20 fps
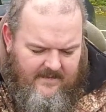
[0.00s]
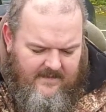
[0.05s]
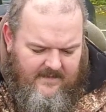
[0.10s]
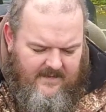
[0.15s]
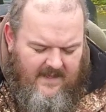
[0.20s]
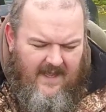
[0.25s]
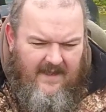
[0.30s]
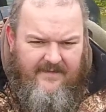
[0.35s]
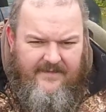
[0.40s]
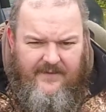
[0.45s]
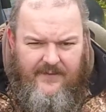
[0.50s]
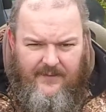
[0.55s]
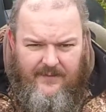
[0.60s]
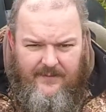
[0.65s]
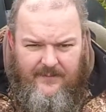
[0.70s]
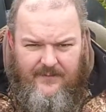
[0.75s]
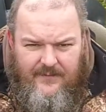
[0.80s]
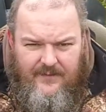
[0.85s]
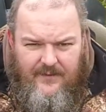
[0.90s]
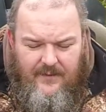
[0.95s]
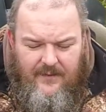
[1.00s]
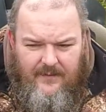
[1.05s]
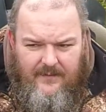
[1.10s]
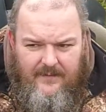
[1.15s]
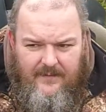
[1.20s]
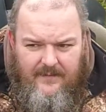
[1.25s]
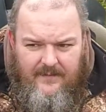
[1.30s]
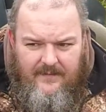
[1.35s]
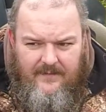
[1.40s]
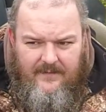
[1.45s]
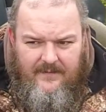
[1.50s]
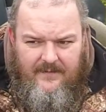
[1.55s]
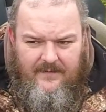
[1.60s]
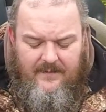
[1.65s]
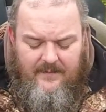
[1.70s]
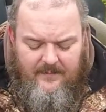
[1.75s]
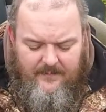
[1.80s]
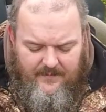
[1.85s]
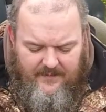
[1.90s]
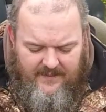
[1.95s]
After it was called.
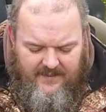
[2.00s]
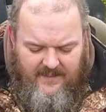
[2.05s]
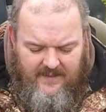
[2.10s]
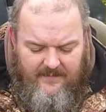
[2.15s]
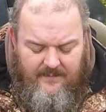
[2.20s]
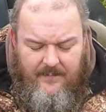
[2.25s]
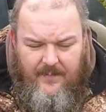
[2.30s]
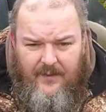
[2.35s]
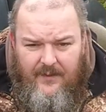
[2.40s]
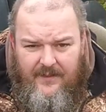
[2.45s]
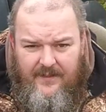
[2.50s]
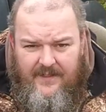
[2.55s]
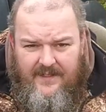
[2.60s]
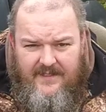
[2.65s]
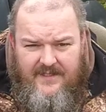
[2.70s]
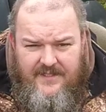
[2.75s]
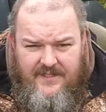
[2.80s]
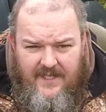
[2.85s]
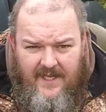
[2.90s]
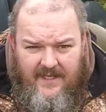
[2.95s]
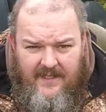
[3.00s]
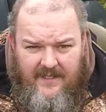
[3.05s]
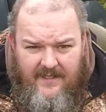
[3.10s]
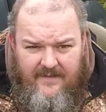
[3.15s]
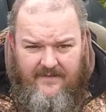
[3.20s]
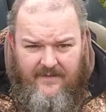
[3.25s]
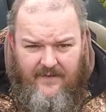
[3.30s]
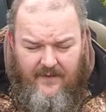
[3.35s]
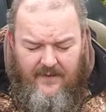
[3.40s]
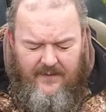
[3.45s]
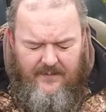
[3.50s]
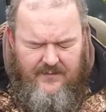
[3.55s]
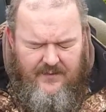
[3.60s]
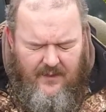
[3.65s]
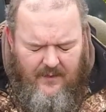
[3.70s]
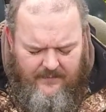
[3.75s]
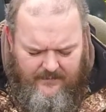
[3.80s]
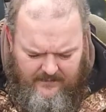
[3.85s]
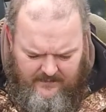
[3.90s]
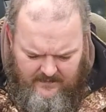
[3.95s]
But again, burning it stank like fuck. It's
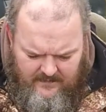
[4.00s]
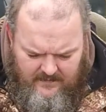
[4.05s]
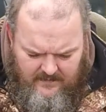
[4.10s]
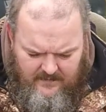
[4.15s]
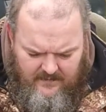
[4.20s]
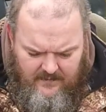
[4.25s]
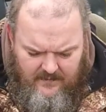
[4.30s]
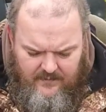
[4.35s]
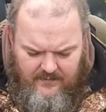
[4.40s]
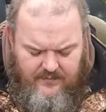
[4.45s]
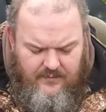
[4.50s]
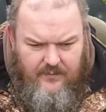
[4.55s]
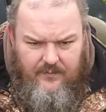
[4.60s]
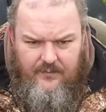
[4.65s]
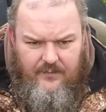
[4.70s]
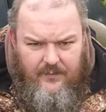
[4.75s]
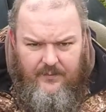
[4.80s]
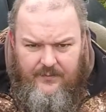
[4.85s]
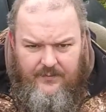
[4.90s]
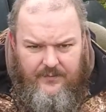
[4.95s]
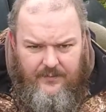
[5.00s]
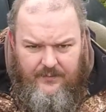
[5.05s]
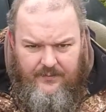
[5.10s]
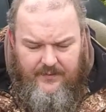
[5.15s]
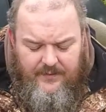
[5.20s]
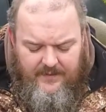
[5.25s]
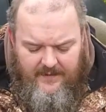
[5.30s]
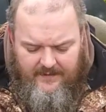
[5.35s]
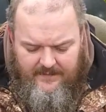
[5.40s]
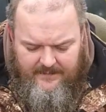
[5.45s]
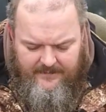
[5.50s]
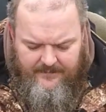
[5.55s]
awful. So don't do that.